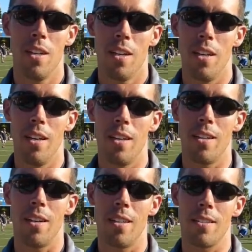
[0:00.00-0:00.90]

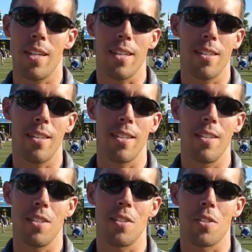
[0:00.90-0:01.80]
And the second thing
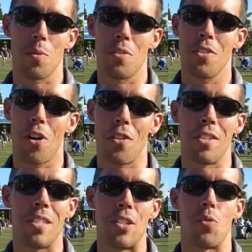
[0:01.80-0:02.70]
is we're starting the
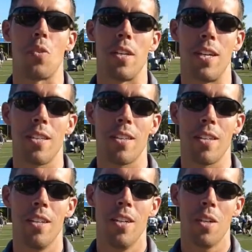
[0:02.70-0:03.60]
season really healthy,
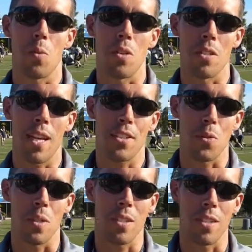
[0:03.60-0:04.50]
whereas last
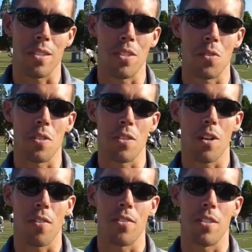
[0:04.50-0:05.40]
year we had tons of injuries to
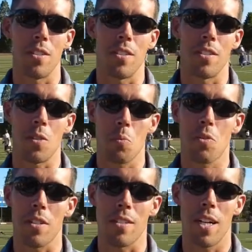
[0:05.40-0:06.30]
start off the season, so we're
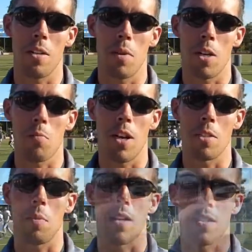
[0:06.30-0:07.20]
pretty excited about our prospects.